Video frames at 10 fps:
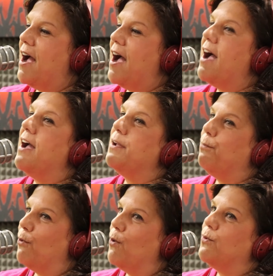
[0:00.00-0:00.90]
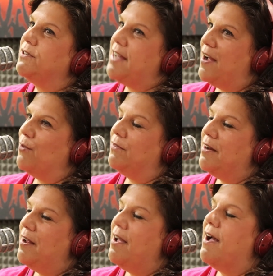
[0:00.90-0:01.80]
I broke down. Did
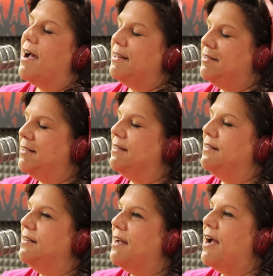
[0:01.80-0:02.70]
you? I did.